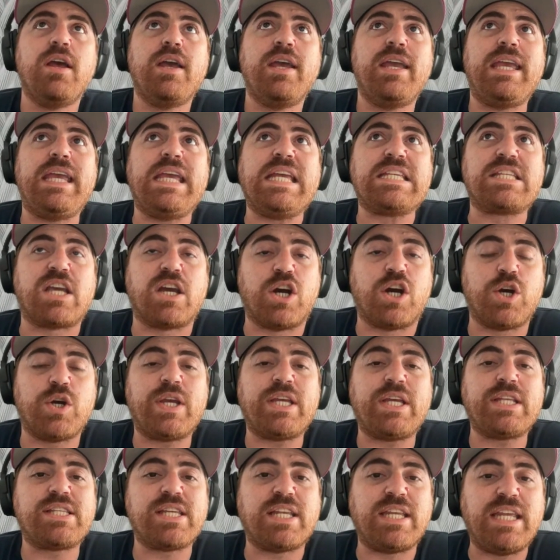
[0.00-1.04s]
He's
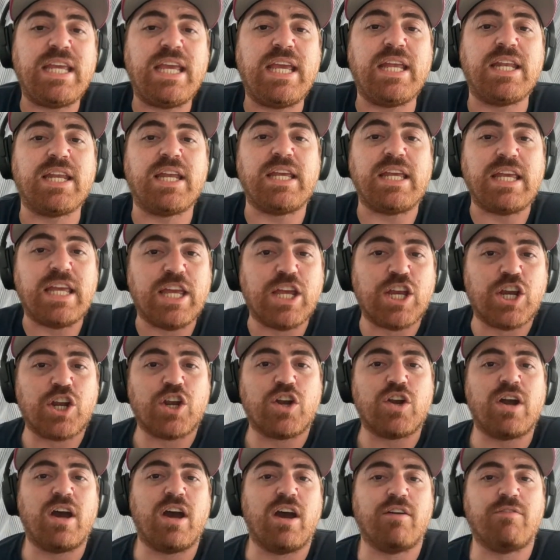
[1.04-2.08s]
going to need a
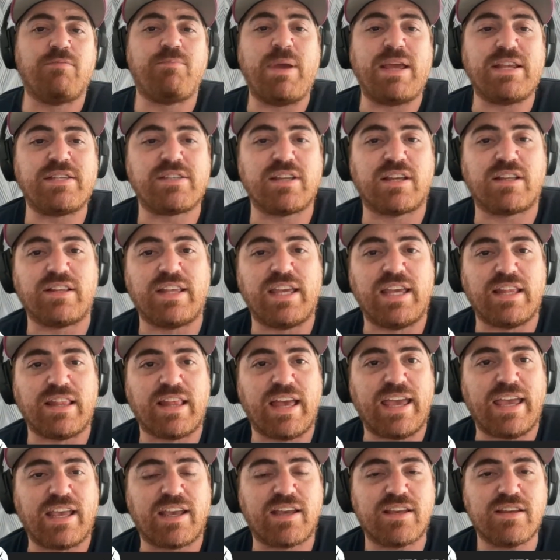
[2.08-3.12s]
year of basically
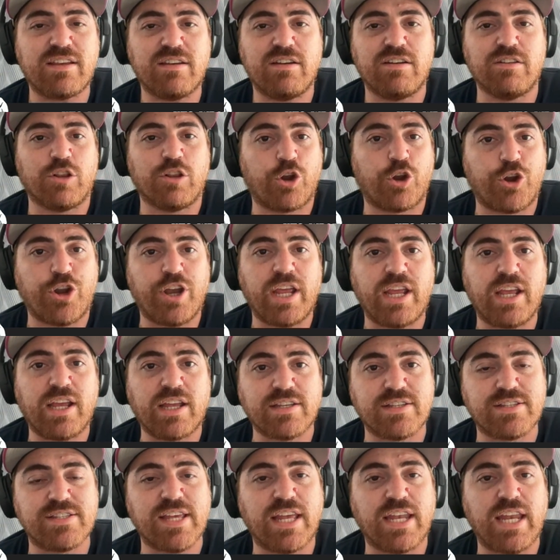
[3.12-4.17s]
like learning
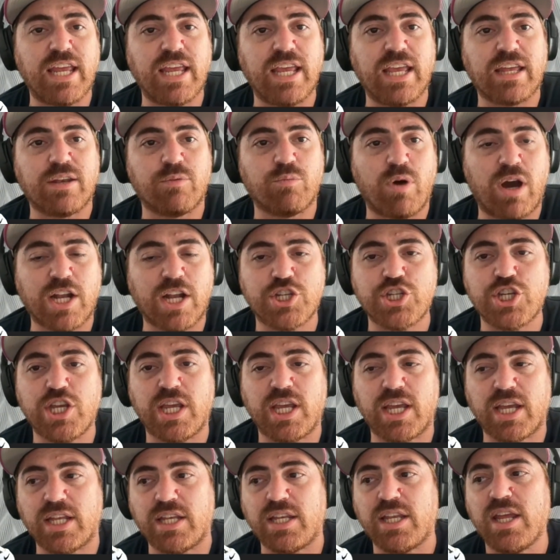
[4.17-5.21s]
and sitting and
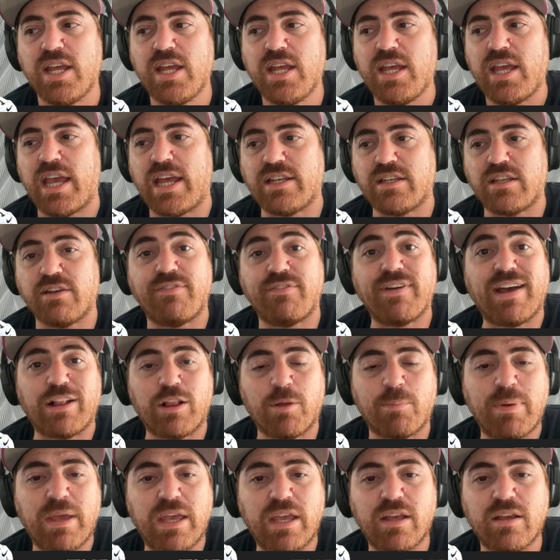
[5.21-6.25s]
watching and
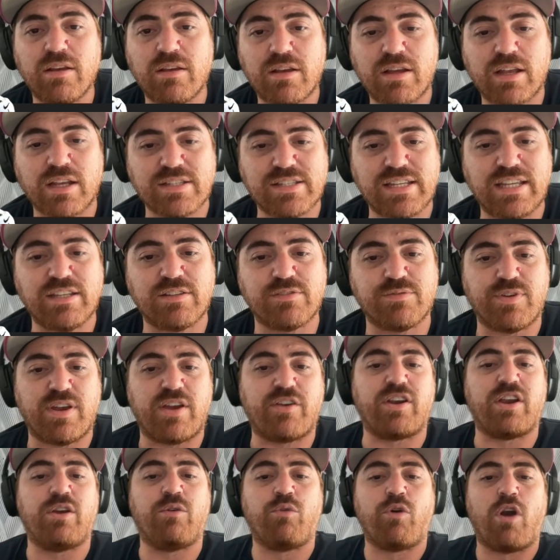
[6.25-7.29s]
developing, because he's
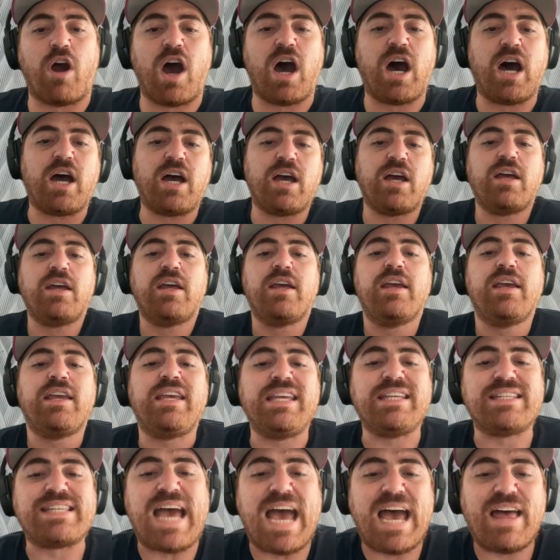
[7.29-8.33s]
very raw.
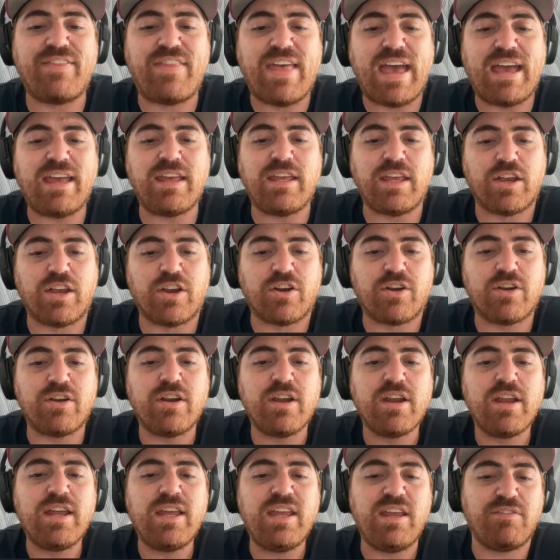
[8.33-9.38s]
He's had that year.
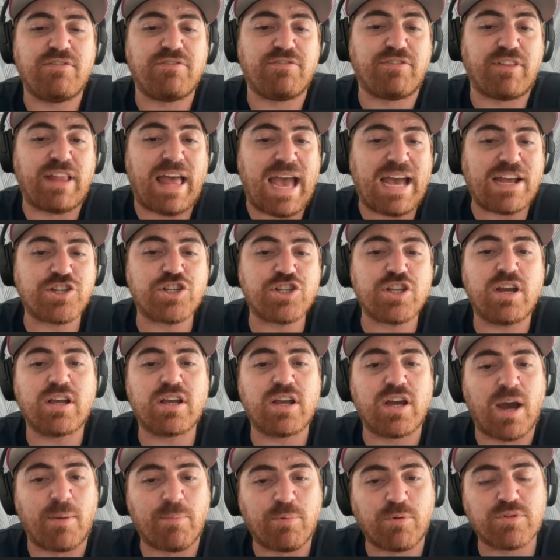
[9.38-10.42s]
He flashed a
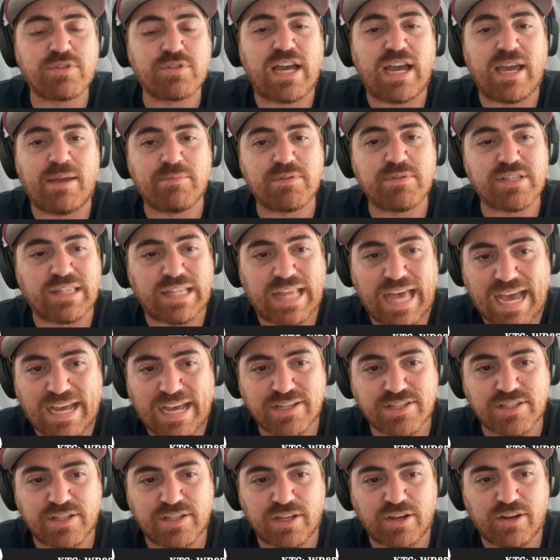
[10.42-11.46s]
couple times
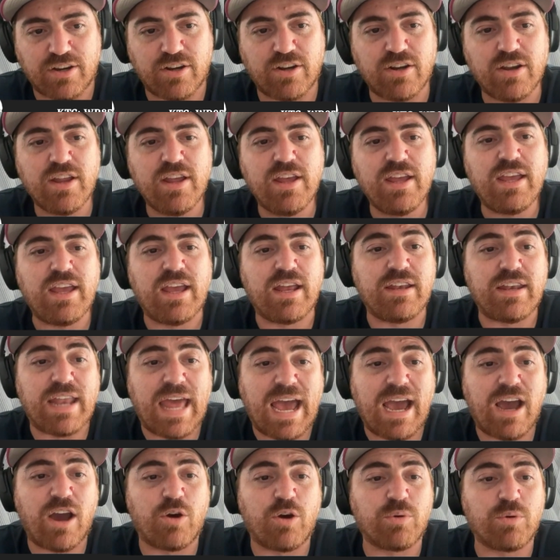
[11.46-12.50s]
last year. And
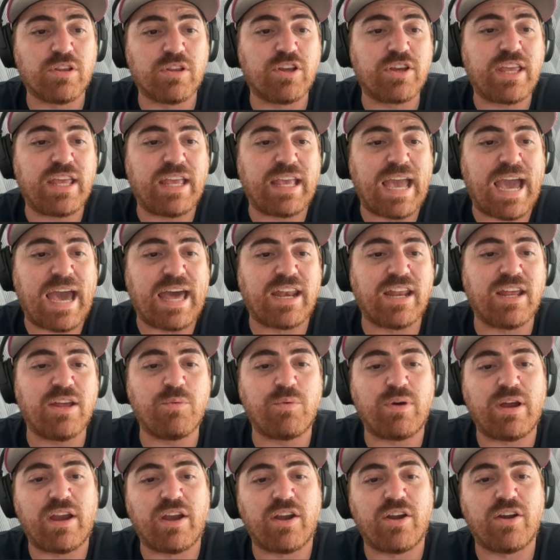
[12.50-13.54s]
now we're looking at it
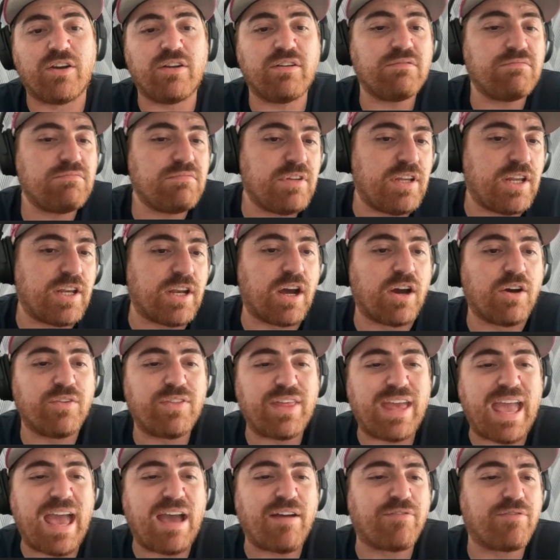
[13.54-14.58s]
where,
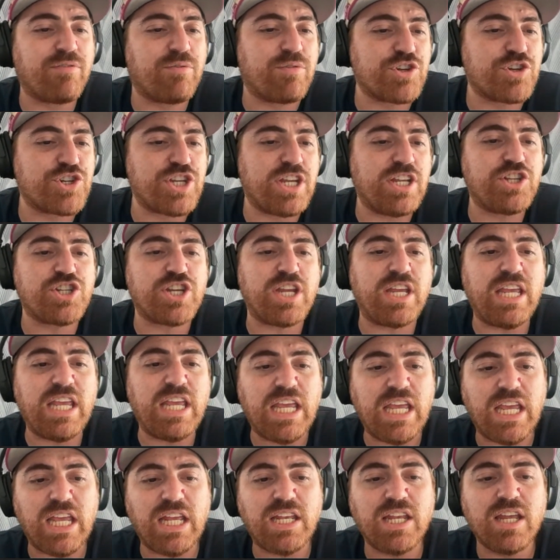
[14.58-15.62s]
they have Rashid
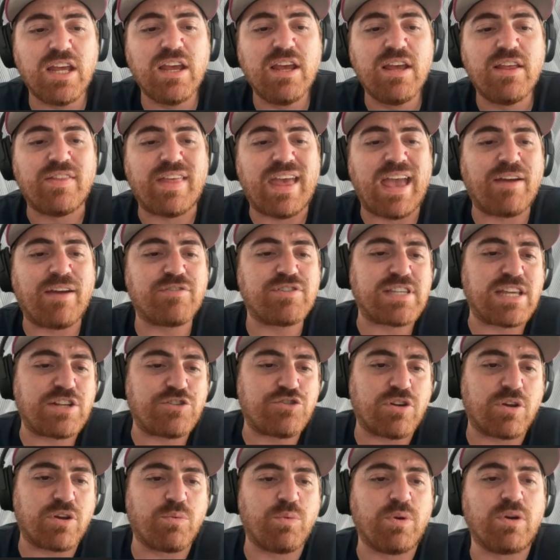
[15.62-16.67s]
Shaheed. They have
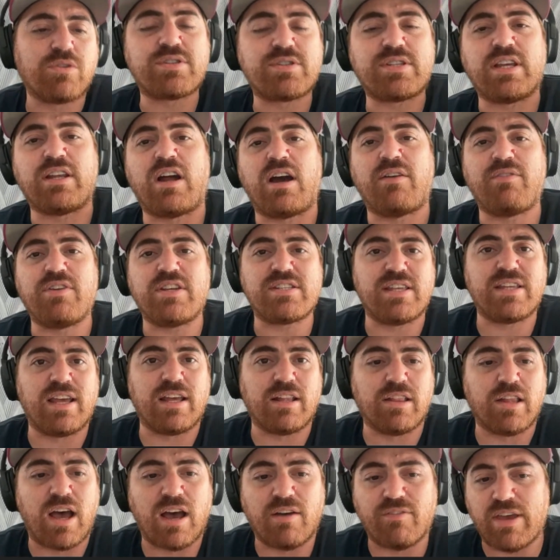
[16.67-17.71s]
Cedric Wilson, obviously
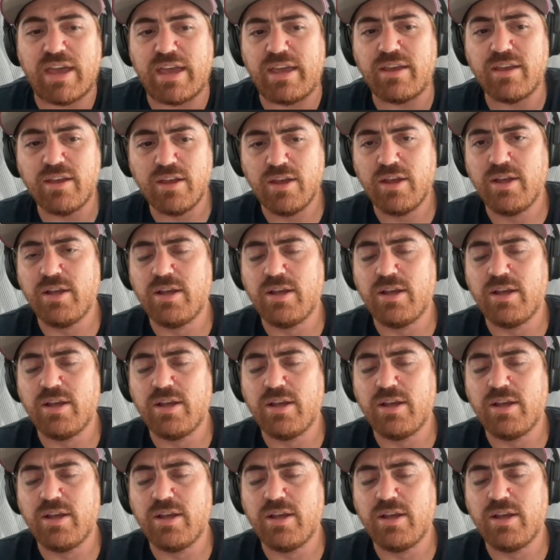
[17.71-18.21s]
Olave.